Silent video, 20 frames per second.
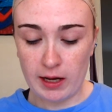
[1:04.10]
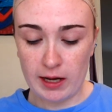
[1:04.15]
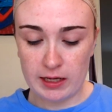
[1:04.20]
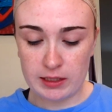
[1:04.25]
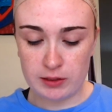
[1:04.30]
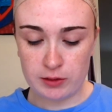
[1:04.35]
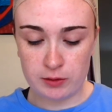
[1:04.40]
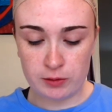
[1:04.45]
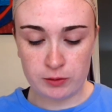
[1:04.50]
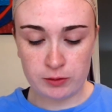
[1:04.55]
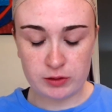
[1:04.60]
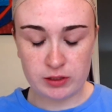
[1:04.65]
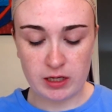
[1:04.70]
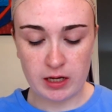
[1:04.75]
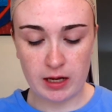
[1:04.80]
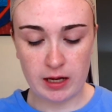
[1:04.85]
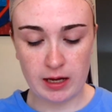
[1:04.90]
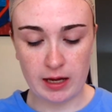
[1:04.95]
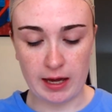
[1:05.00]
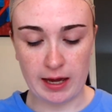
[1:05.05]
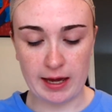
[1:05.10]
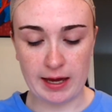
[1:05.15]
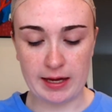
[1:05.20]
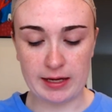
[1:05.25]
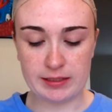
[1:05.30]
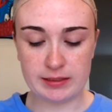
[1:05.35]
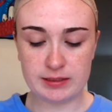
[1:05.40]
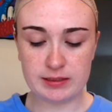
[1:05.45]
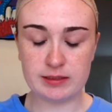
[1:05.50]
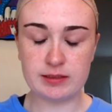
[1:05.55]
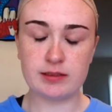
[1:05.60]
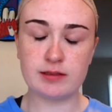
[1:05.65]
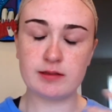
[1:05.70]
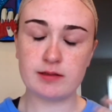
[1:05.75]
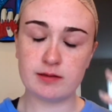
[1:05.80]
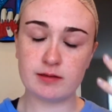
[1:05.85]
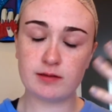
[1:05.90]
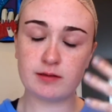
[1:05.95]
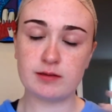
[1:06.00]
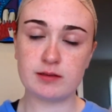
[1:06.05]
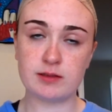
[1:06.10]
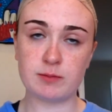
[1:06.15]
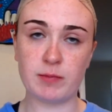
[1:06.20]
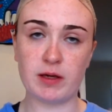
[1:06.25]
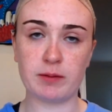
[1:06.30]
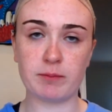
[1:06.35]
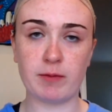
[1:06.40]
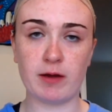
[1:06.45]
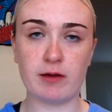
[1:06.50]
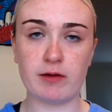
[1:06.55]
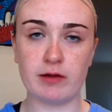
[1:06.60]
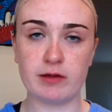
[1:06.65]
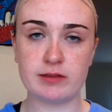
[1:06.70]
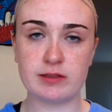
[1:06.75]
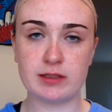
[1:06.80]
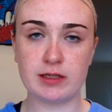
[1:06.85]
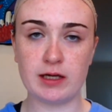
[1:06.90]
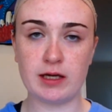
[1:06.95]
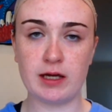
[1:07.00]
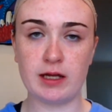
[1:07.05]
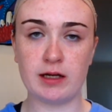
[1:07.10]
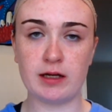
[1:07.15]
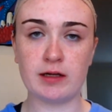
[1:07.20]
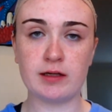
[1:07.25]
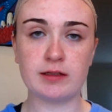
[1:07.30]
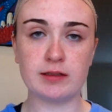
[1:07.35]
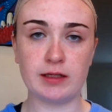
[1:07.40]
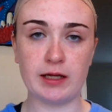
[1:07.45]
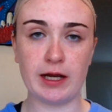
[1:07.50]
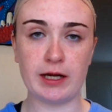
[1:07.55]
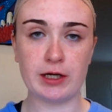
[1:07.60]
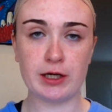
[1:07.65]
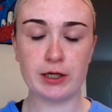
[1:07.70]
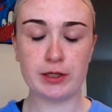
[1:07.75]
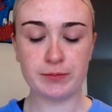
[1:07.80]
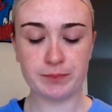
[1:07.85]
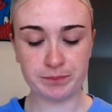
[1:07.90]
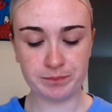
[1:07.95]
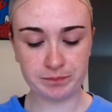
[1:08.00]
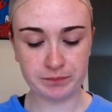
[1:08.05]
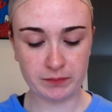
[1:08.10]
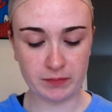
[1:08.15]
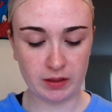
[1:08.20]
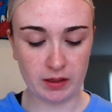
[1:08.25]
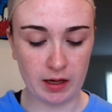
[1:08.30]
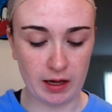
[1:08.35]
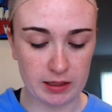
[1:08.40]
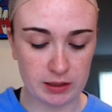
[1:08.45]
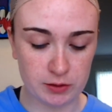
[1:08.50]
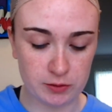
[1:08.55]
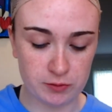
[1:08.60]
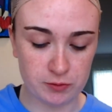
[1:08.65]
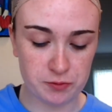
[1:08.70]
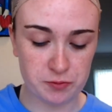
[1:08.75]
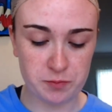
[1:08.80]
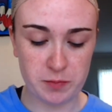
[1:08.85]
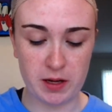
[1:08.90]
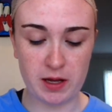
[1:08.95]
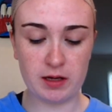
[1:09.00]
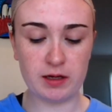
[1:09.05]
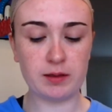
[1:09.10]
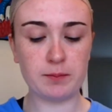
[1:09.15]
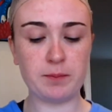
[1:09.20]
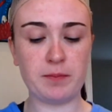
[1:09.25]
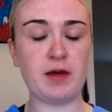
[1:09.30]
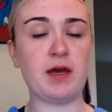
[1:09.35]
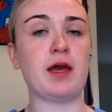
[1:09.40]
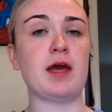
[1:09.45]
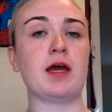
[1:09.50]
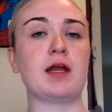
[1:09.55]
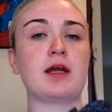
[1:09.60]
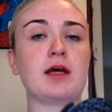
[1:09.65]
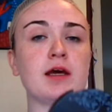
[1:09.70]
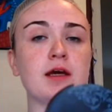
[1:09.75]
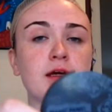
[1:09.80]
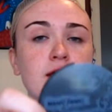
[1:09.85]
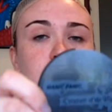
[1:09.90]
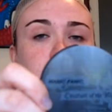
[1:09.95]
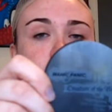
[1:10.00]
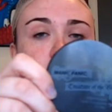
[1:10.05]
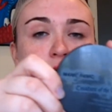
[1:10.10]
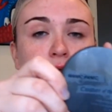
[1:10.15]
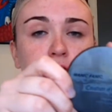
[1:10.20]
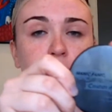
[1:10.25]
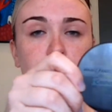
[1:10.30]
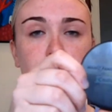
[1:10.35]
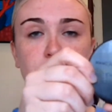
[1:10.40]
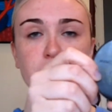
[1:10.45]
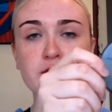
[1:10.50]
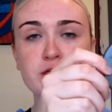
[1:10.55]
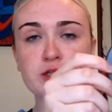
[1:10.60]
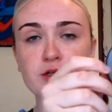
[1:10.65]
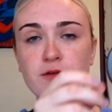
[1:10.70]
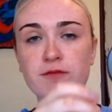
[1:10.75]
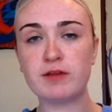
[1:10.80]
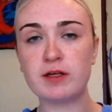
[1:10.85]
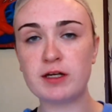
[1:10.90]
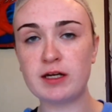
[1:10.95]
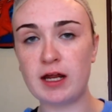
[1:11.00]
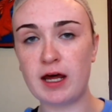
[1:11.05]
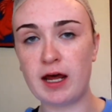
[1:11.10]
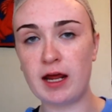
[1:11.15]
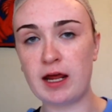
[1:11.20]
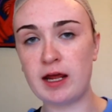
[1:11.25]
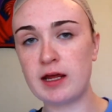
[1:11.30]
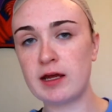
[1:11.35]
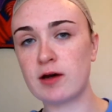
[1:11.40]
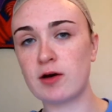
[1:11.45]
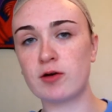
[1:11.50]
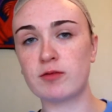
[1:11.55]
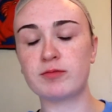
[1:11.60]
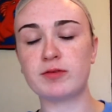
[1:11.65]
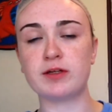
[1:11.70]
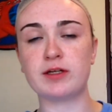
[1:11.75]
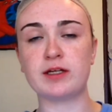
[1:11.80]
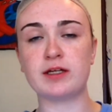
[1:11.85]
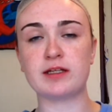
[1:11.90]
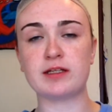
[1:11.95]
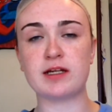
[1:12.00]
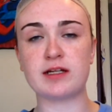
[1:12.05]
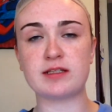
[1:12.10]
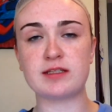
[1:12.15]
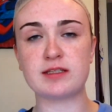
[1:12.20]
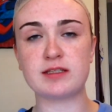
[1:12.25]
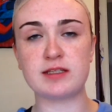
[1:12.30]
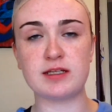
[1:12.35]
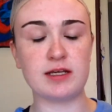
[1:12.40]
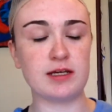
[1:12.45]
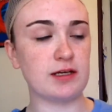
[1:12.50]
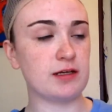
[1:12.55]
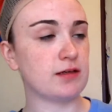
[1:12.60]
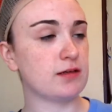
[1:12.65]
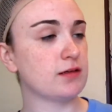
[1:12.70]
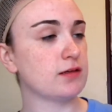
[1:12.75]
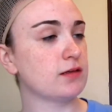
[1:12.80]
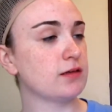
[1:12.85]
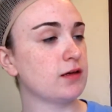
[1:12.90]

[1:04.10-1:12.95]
I use to make my skin lighter, I use Manic Panic, Creature of the Night, hopefully that's seen,